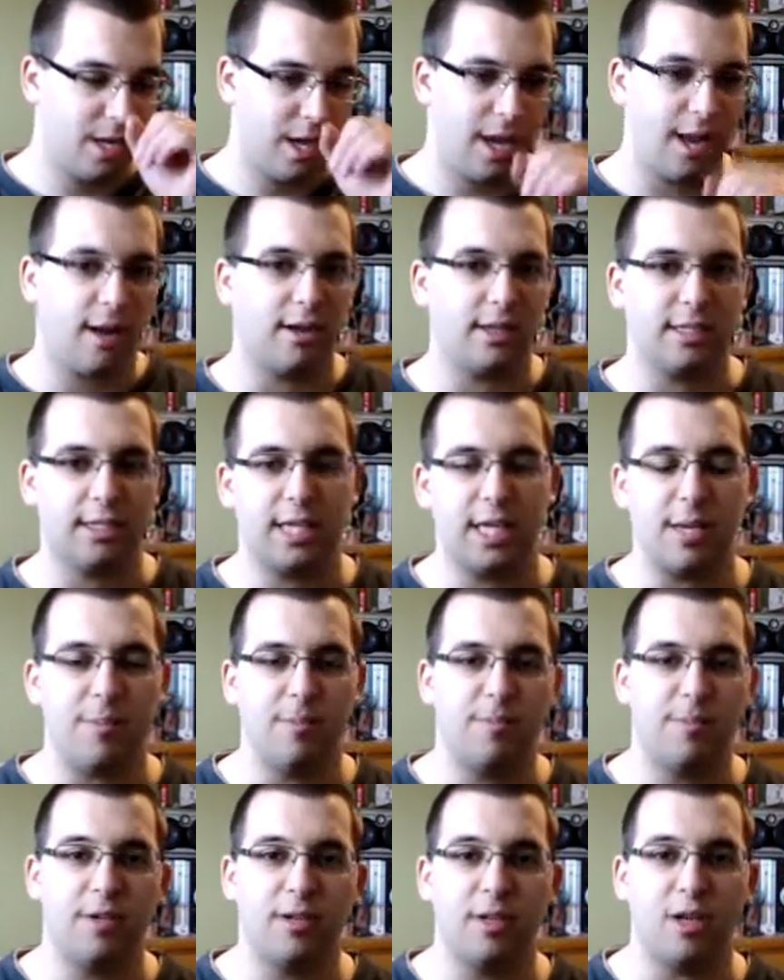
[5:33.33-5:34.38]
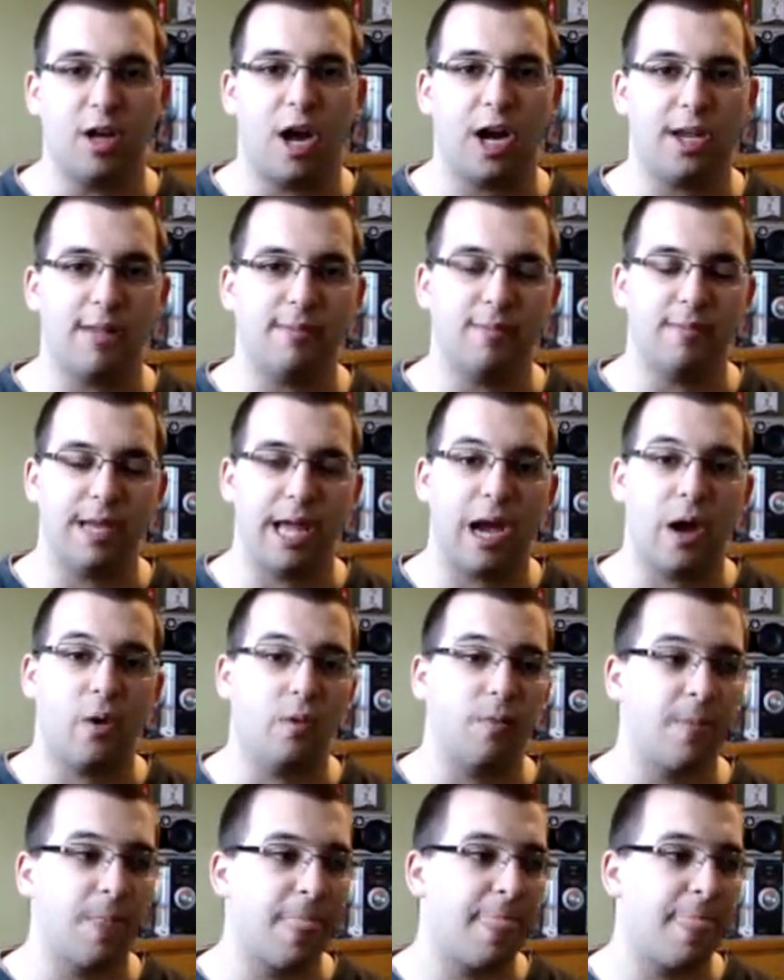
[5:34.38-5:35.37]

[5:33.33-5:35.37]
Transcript: and I'll just keep knocking them down.